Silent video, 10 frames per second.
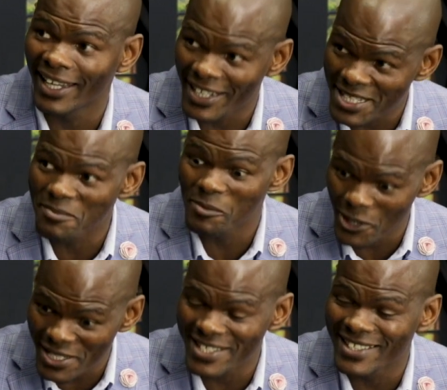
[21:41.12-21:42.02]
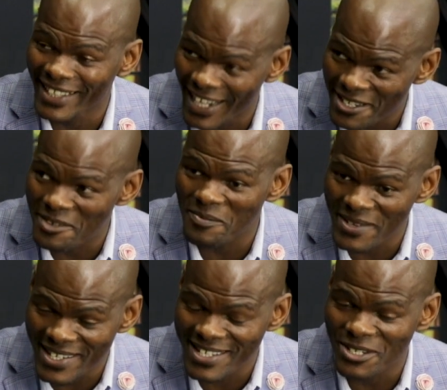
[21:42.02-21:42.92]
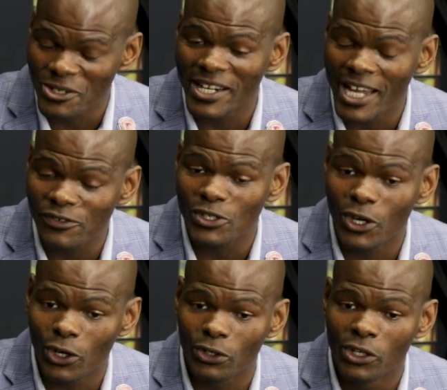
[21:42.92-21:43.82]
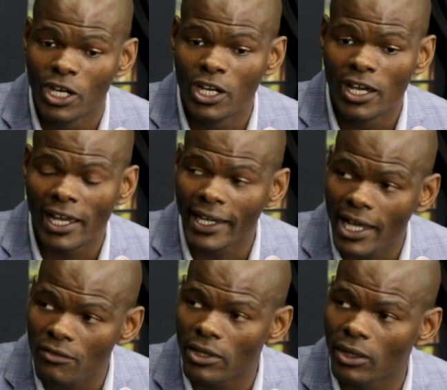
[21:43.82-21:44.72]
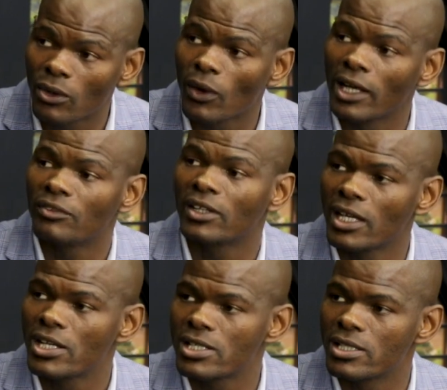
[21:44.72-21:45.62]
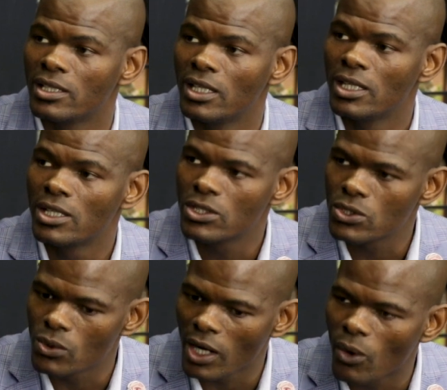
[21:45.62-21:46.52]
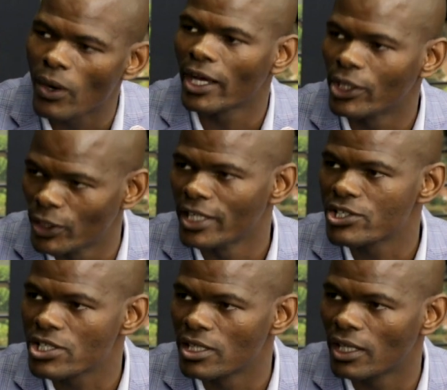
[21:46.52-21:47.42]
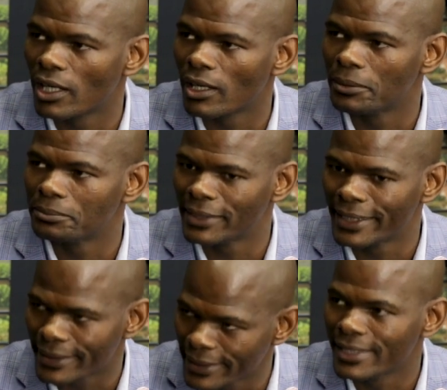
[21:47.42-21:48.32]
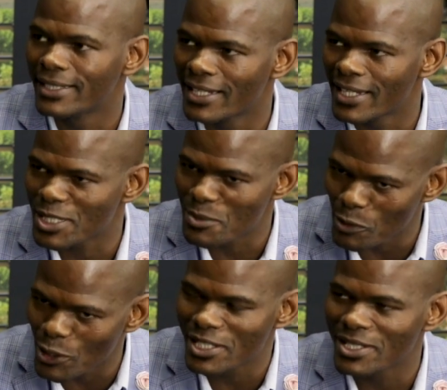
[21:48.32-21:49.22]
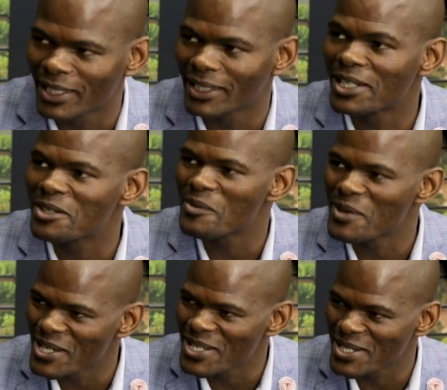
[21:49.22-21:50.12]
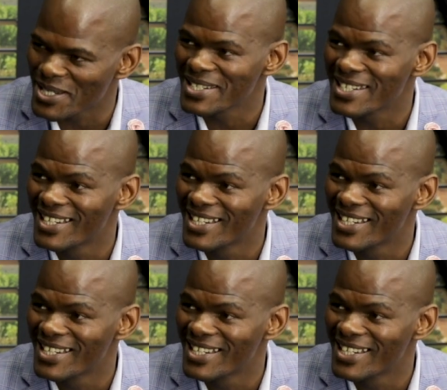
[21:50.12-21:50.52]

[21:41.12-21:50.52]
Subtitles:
and it's important that entrepreneurs, you don't have to go and have a qualification to acquire knowledge. It's important that entrepreneurs read.